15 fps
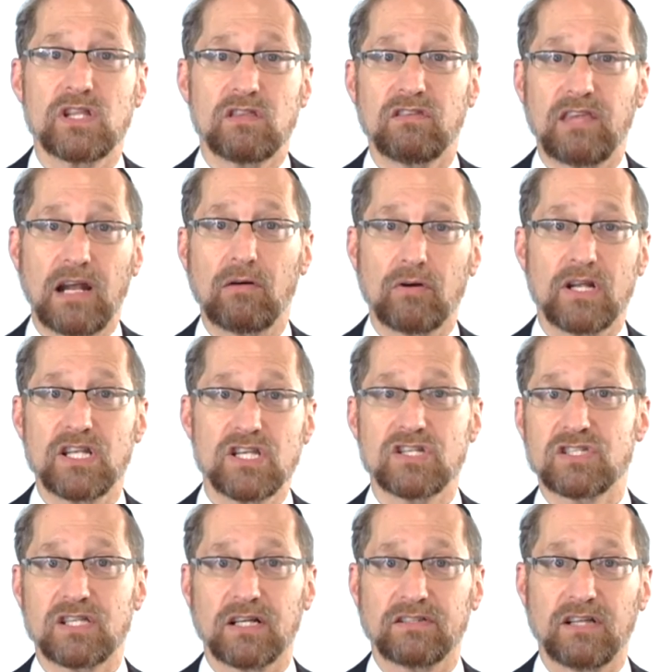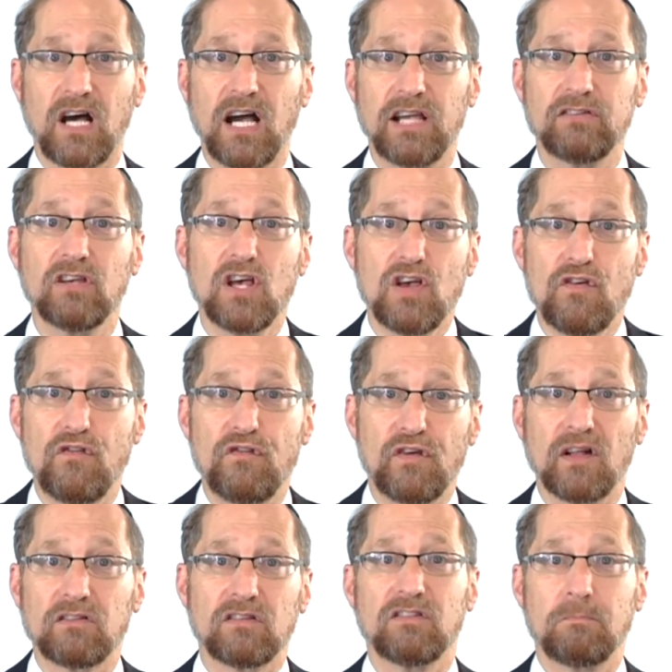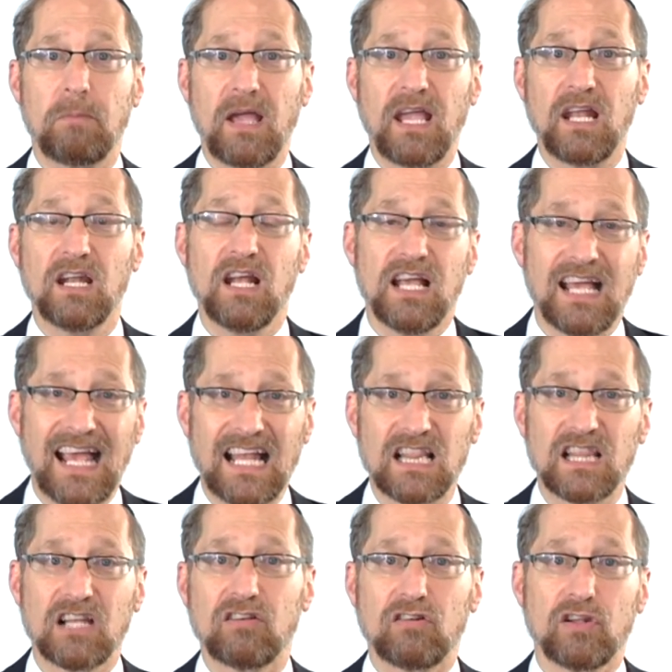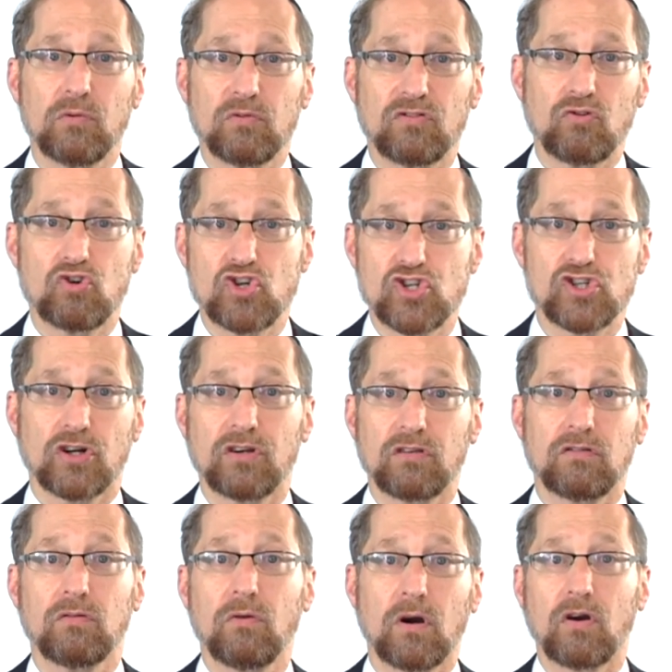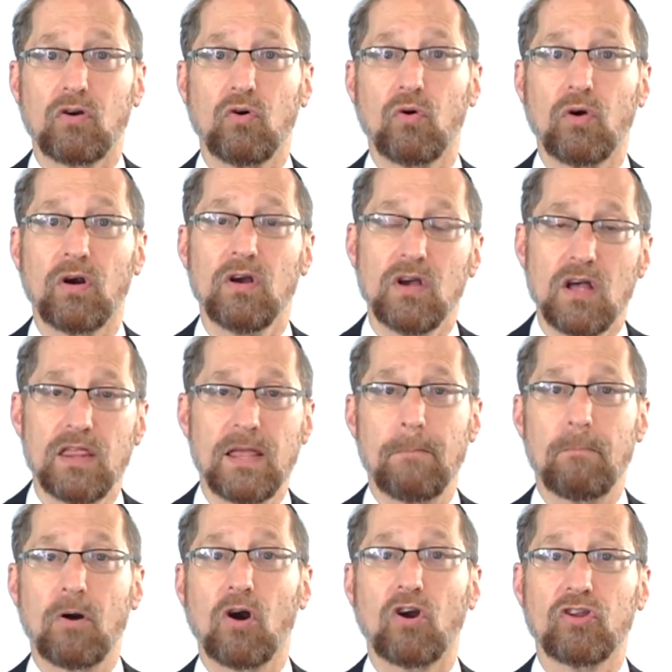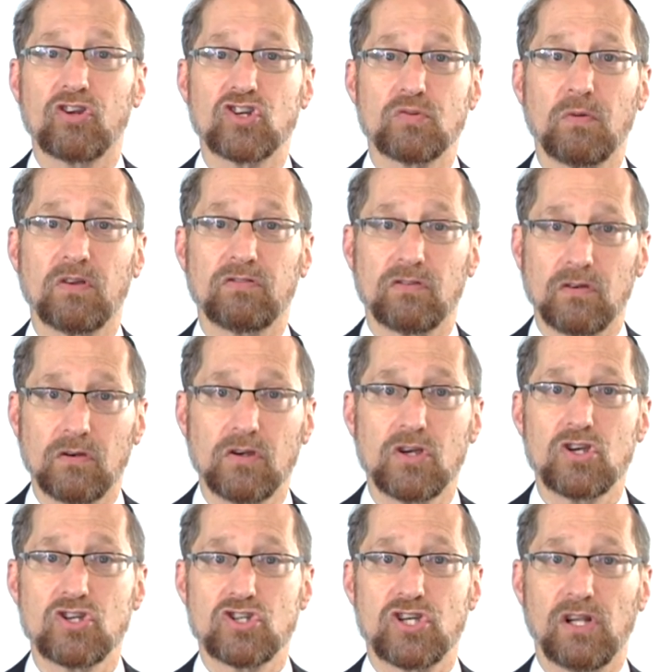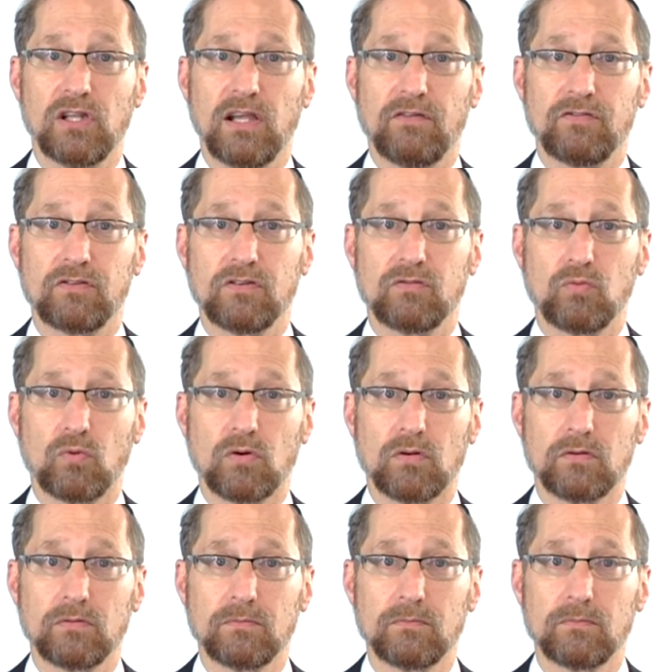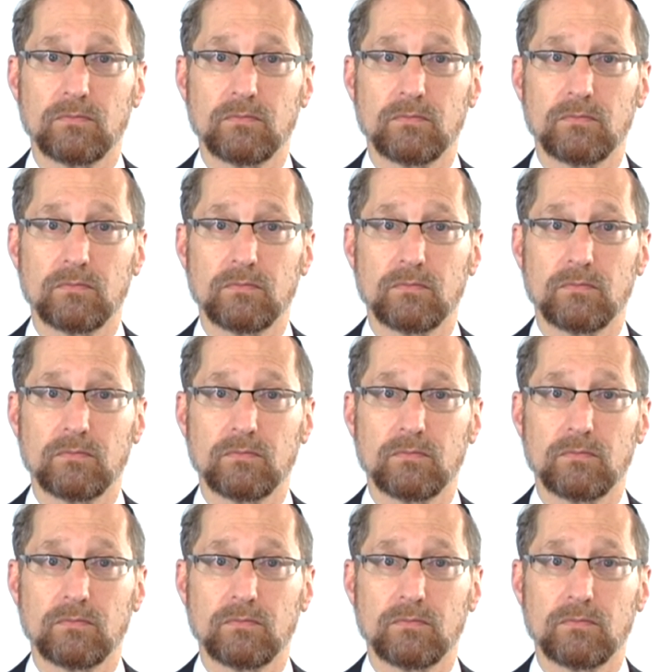the terror in Yitzchak's eyes, felt his pain, and literally was so shook to her core that Parcha Nishmasa, she left this world.